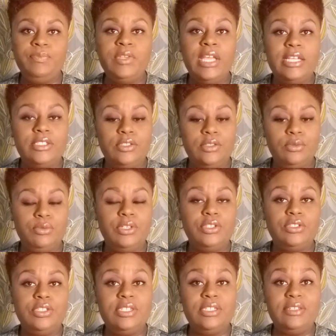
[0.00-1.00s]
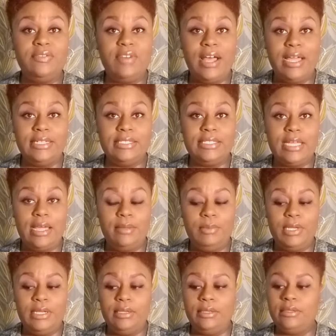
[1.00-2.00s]
and surrender to divine
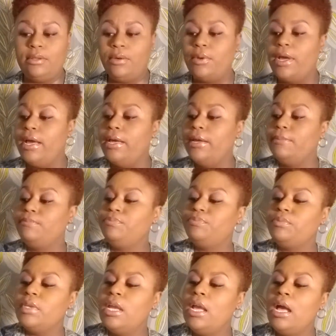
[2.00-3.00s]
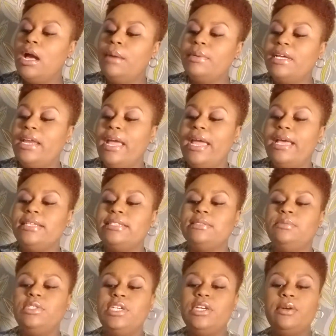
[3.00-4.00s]
timing. Okay. I'm going to add
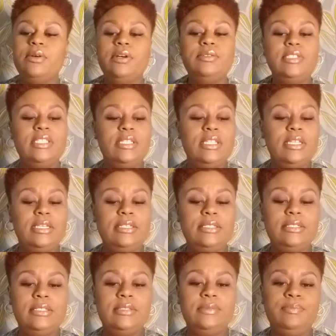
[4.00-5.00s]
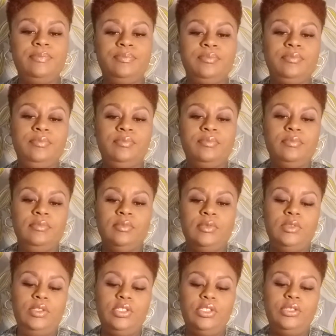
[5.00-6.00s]
some tarot to this.
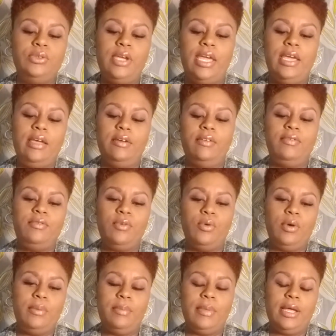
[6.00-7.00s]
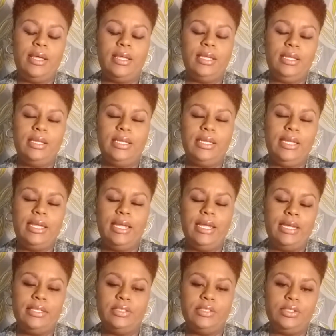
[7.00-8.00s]
What you have for my
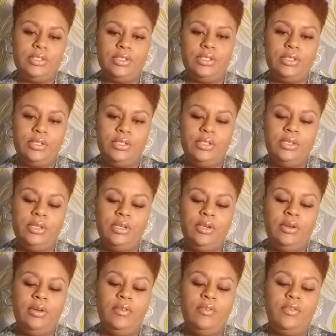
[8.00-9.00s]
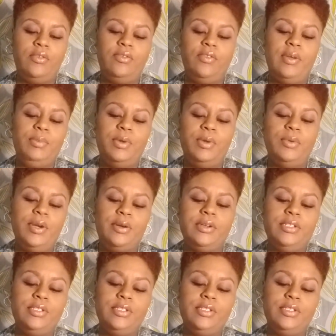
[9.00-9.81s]
Cancer, February